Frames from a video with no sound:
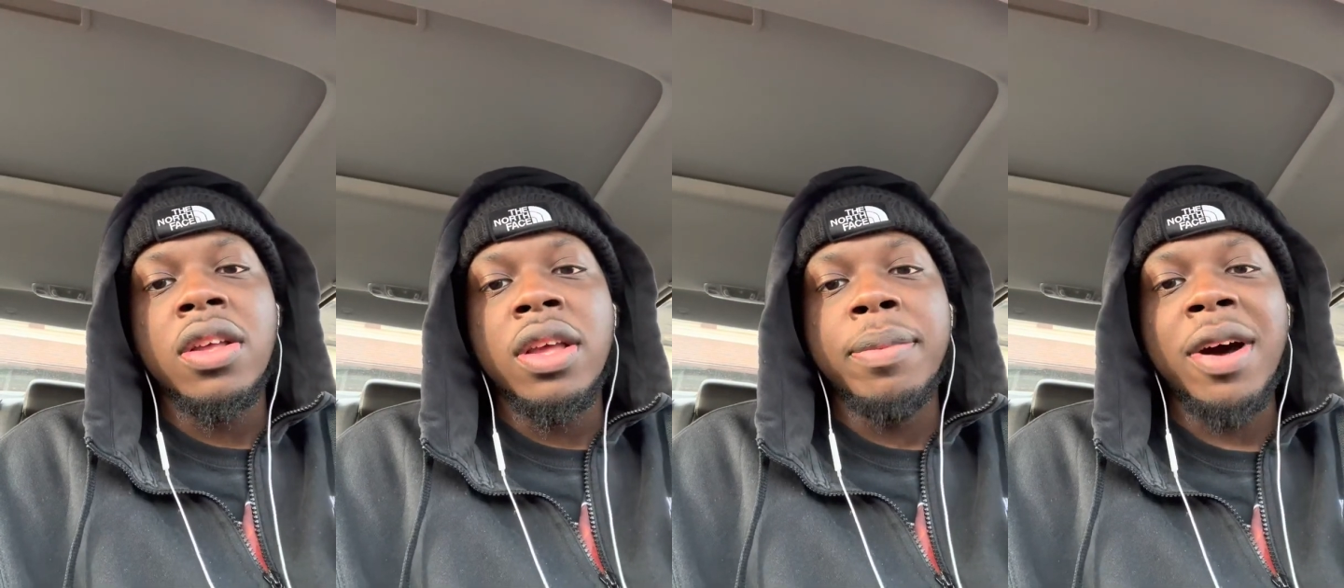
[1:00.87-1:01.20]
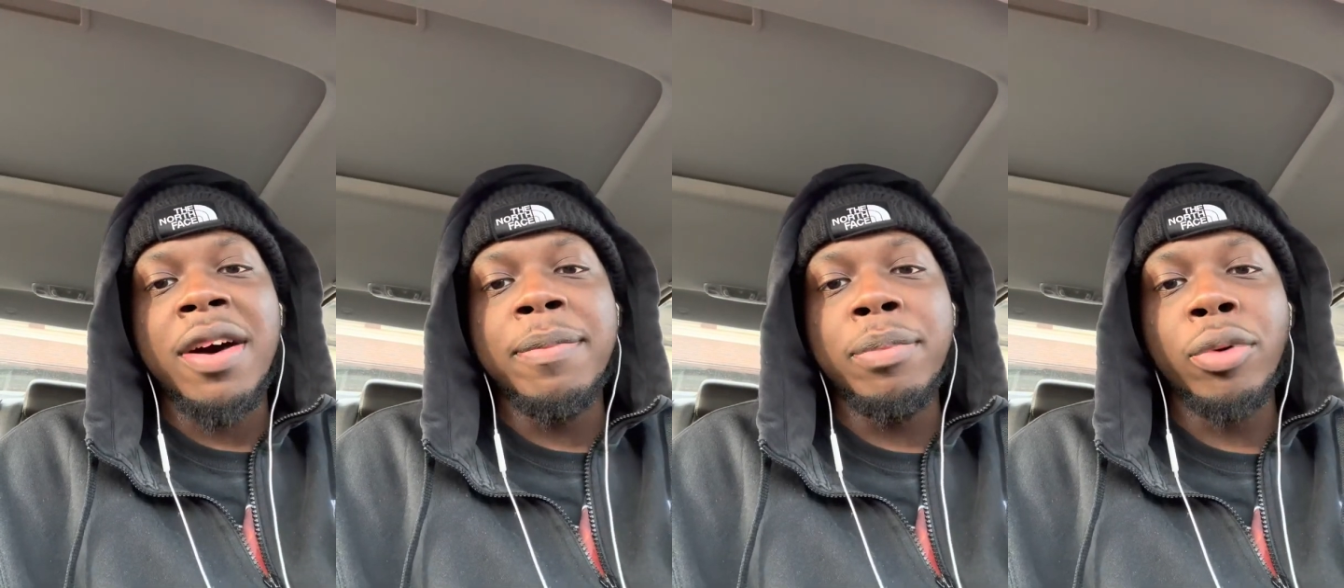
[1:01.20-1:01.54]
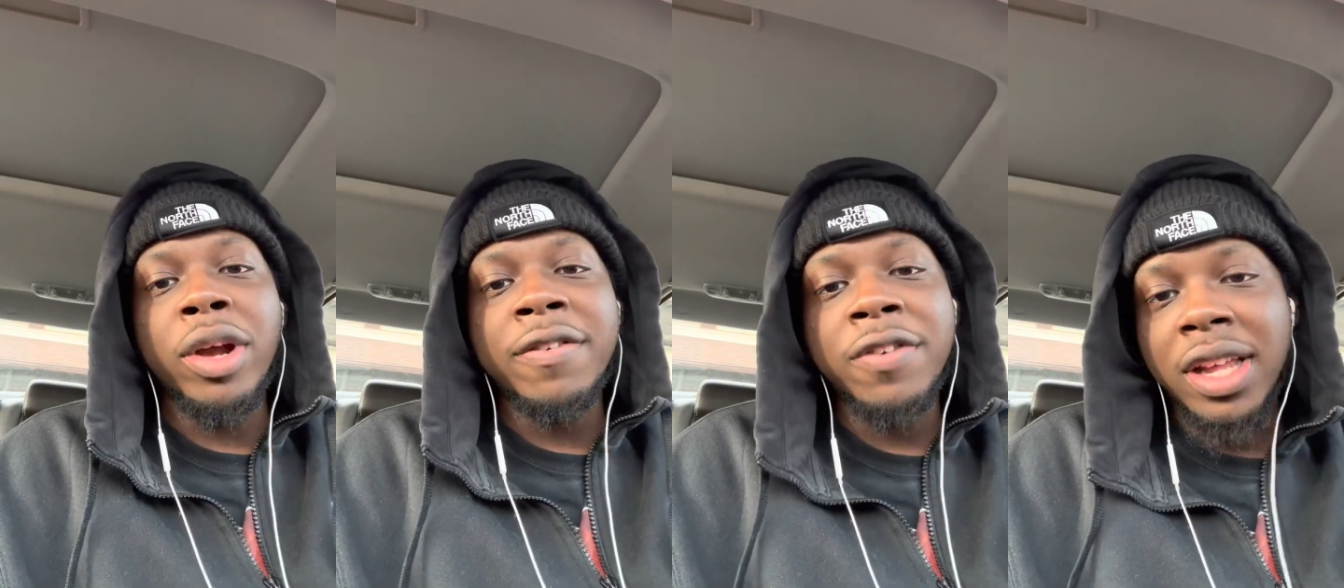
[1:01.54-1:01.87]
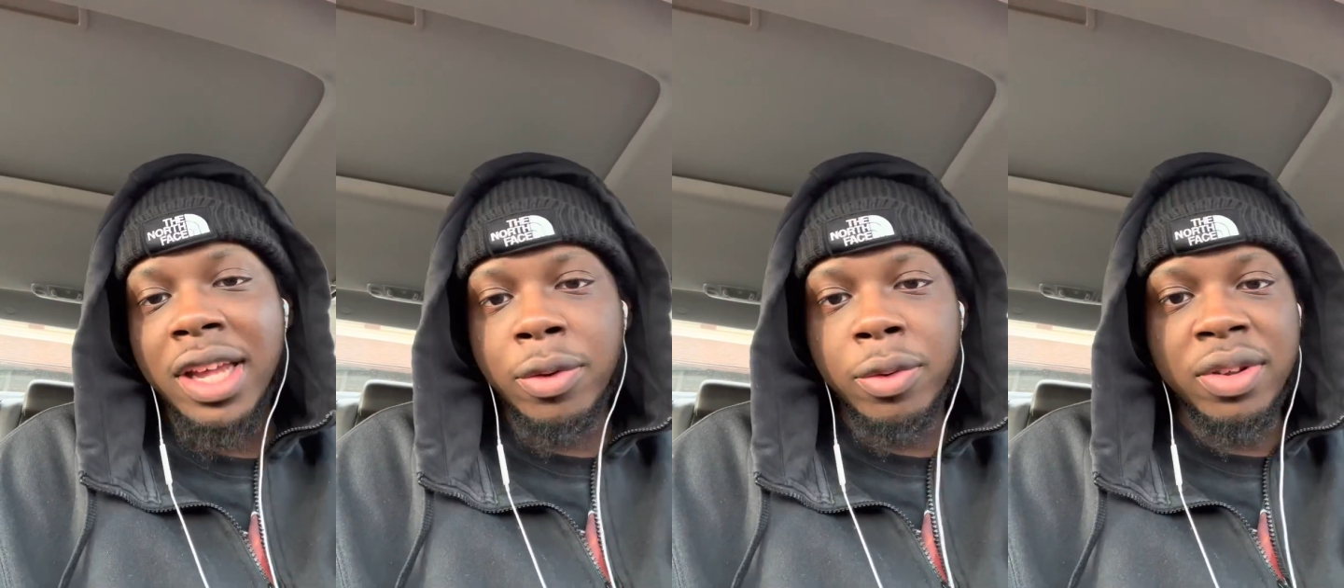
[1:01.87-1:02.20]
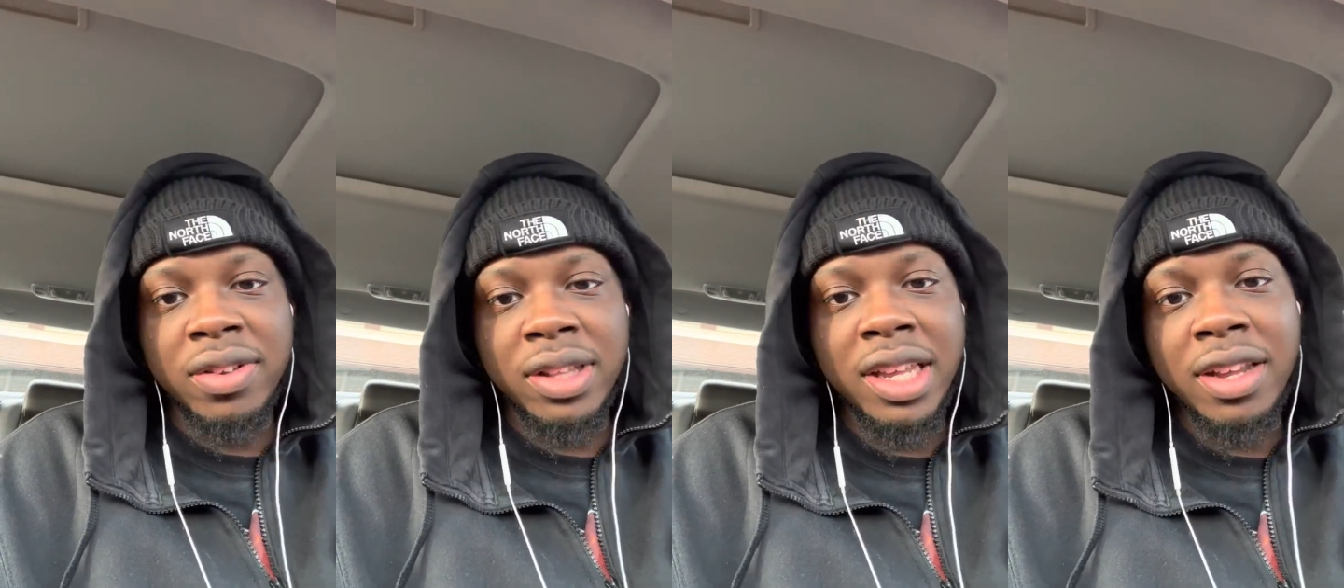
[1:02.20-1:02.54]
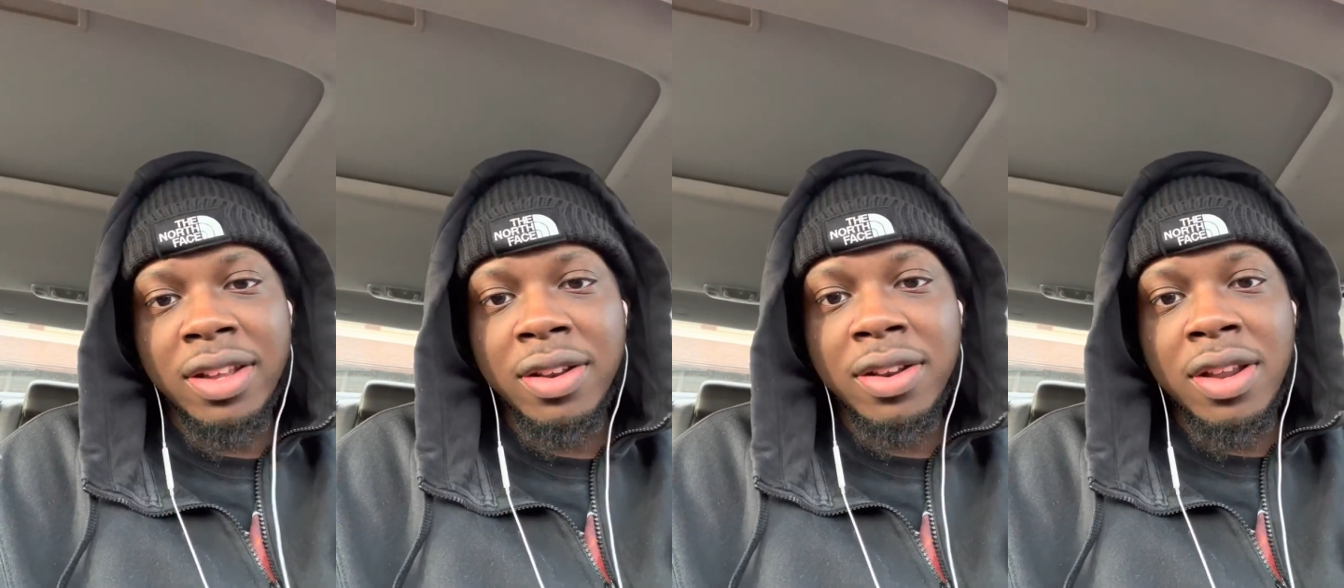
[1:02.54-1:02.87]
My brain felt like it was
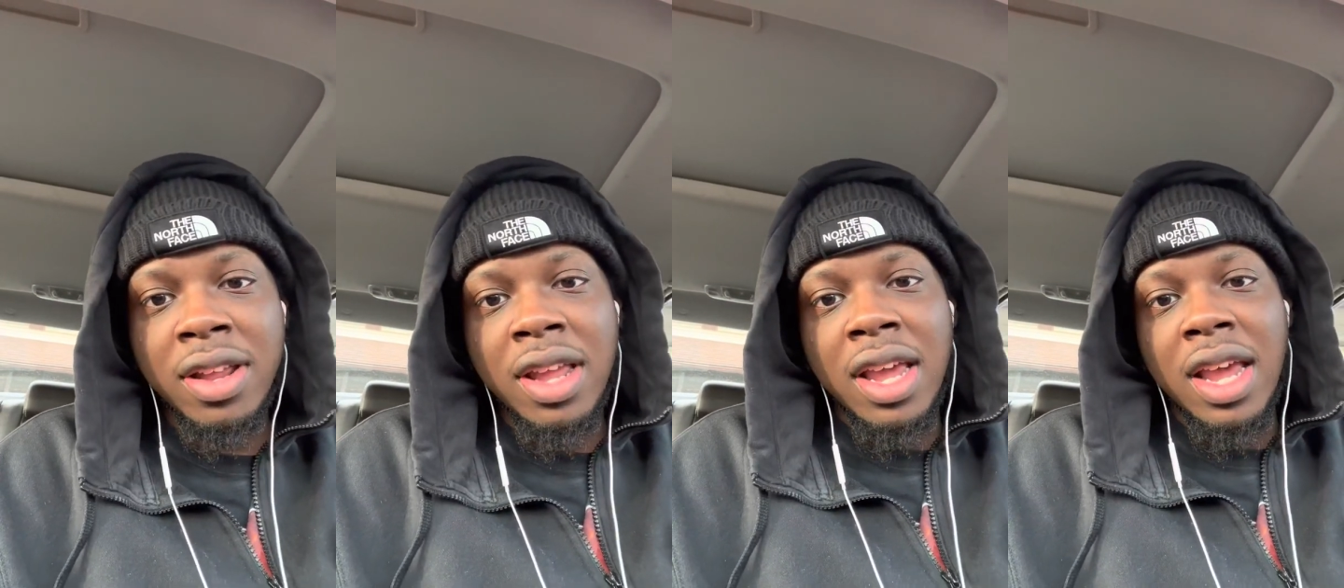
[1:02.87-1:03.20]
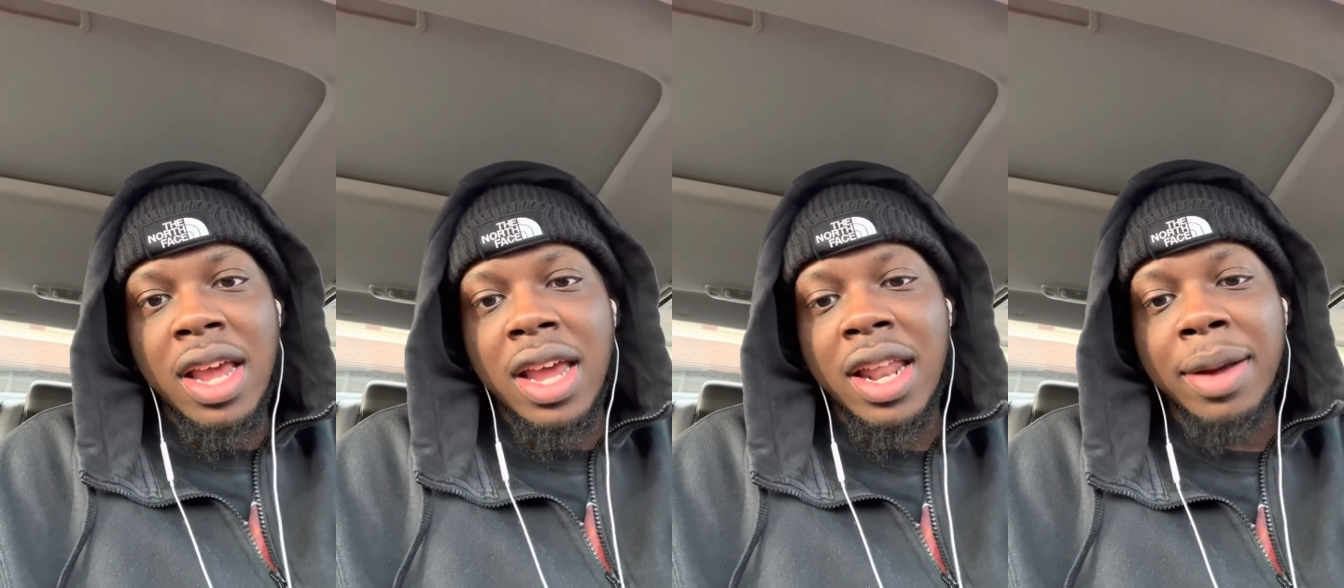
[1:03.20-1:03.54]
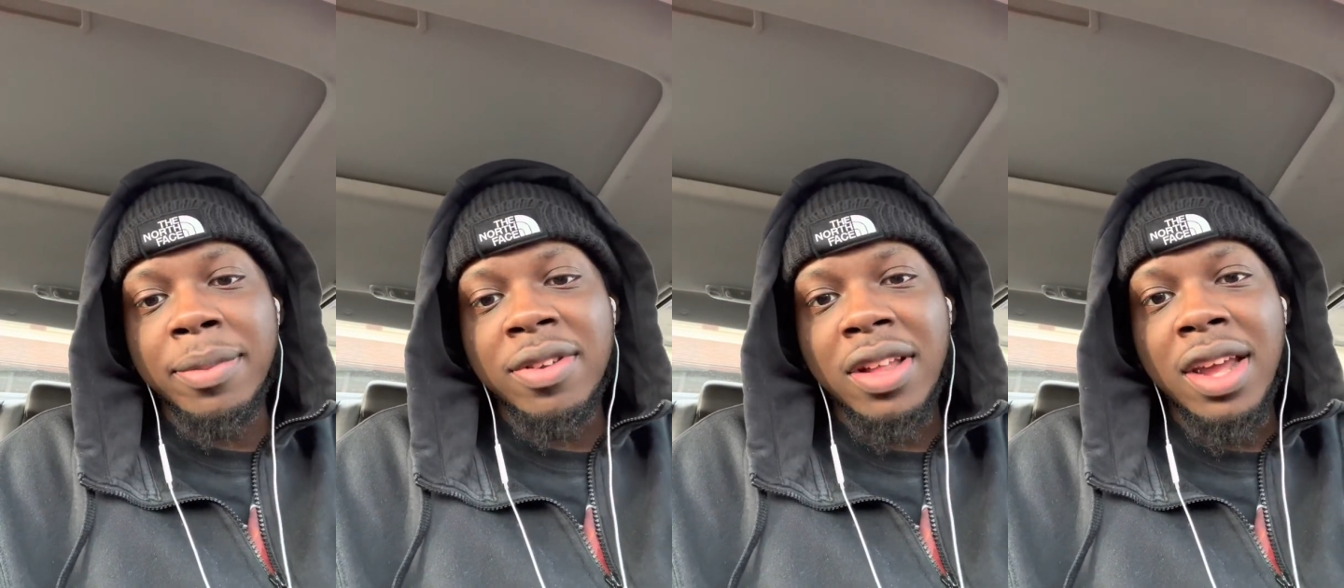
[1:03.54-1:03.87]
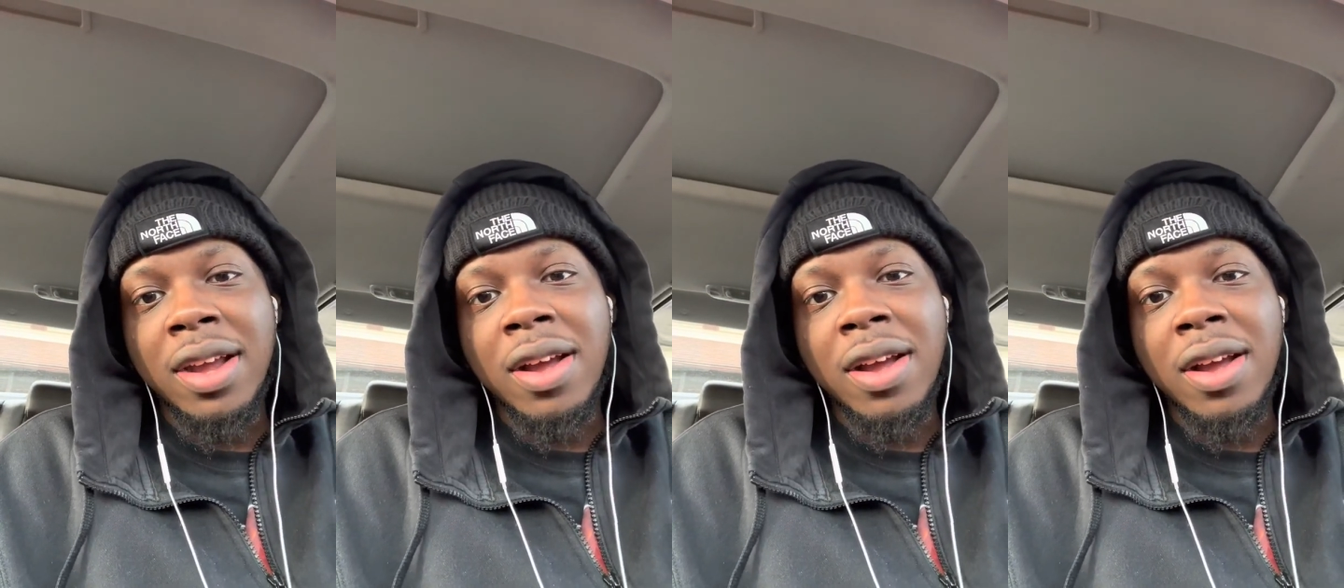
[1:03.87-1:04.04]
leaking, and I'm just like,